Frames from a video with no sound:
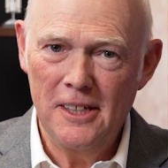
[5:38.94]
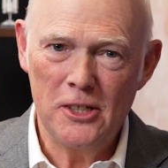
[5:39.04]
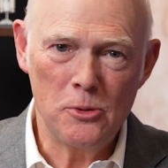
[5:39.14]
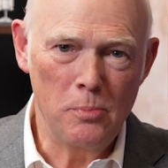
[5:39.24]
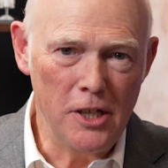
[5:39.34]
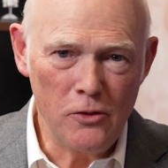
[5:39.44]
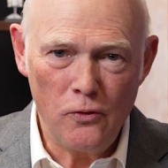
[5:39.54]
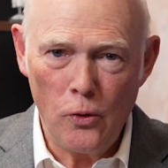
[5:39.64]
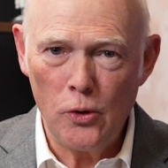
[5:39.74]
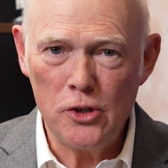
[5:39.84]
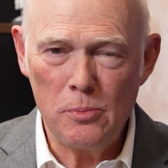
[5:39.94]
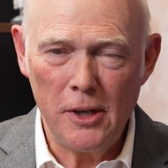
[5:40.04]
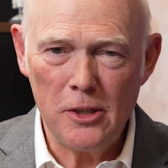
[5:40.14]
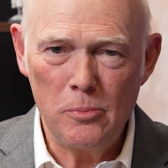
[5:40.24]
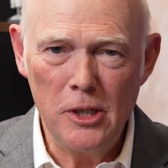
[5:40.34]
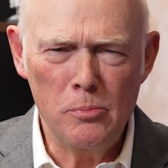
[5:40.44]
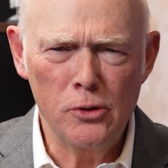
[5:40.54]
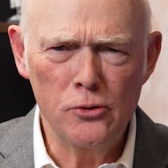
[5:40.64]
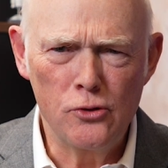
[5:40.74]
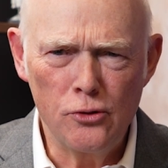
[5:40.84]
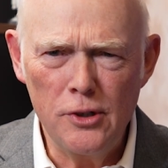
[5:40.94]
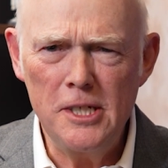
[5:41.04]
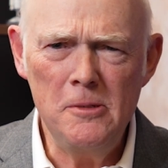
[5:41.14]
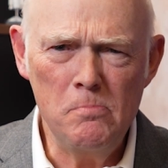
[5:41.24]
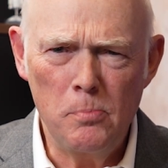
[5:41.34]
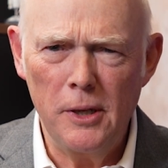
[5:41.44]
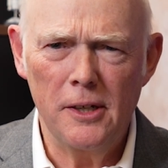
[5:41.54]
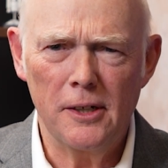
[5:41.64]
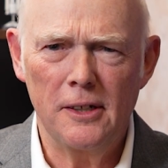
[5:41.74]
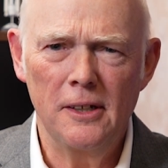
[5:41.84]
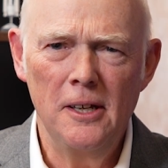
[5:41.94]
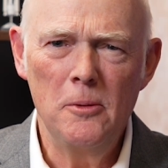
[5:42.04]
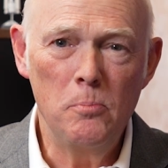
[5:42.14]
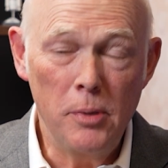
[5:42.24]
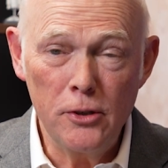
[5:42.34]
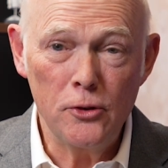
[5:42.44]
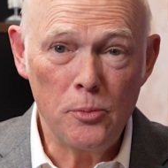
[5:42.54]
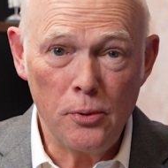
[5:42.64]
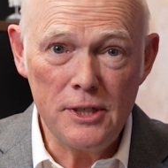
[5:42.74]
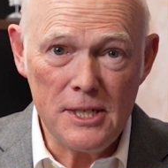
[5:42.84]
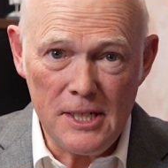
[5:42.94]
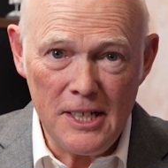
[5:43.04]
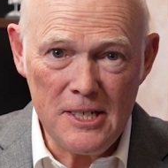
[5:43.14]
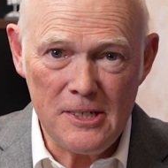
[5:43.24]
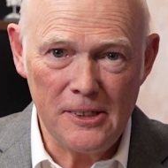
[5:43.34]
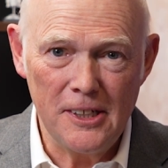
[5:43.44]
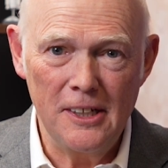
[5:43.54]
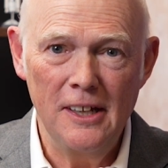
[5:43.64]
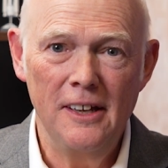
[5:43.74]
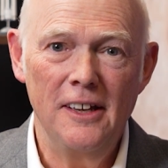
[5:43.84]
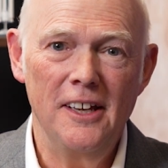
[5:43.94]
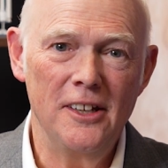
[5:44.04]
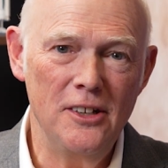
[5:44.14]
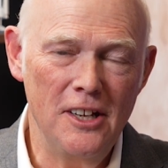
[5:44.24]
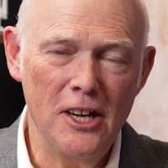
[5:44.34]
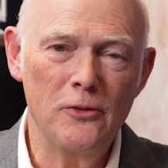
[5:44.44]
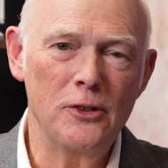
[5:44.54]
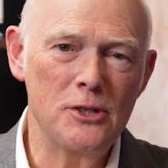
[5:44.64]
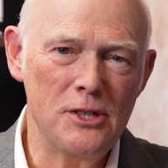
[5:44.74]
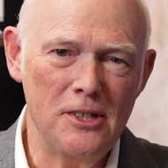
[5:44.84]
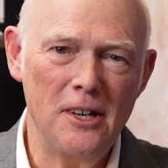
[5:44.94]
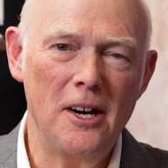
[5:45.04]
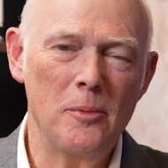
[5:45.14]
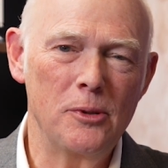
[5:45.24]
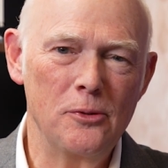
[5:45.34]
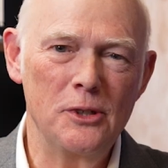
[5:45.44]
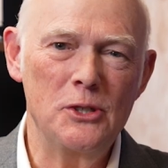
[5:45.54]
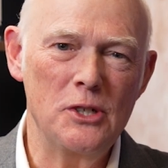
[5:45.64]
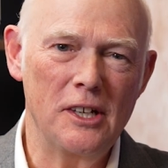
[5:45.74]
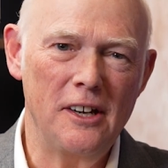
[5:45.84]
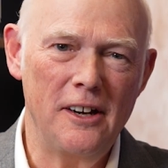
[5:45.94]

It's being forged by the people who dream big, build precisely, and never stop reaching